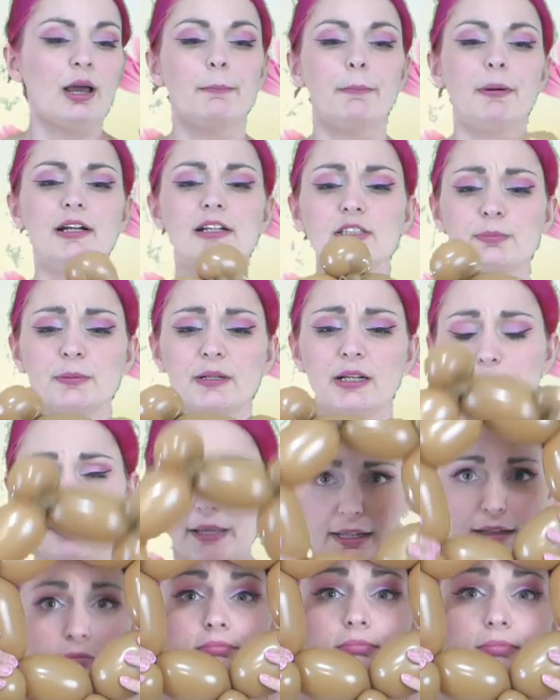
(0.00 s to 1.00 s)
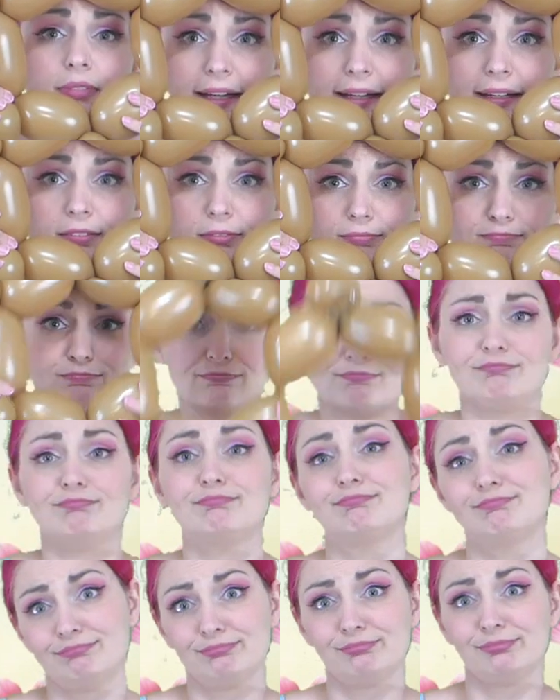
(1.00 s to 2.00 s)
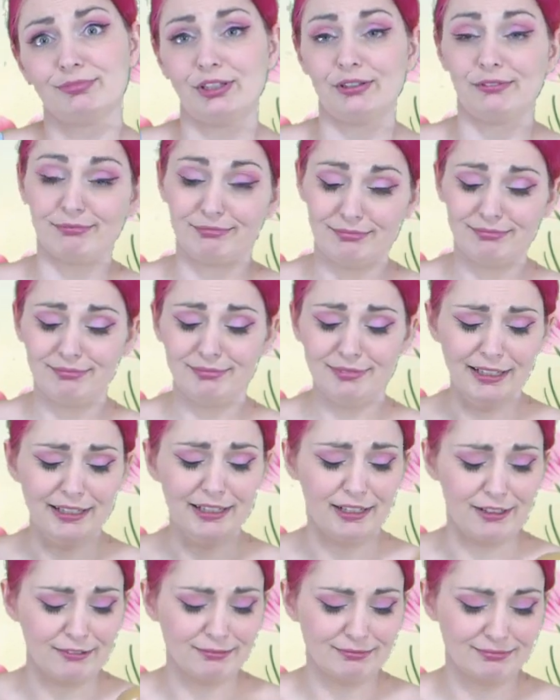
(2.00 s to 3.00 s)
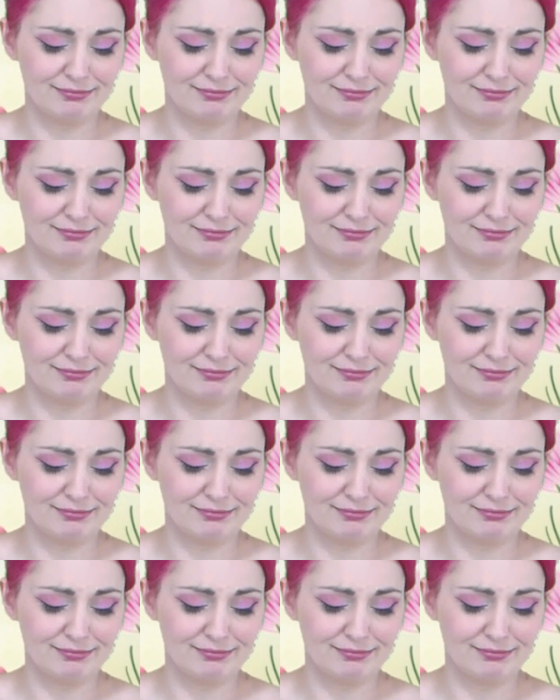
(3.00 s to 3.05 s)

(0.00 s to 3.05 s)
But it's pretty big, like, you know.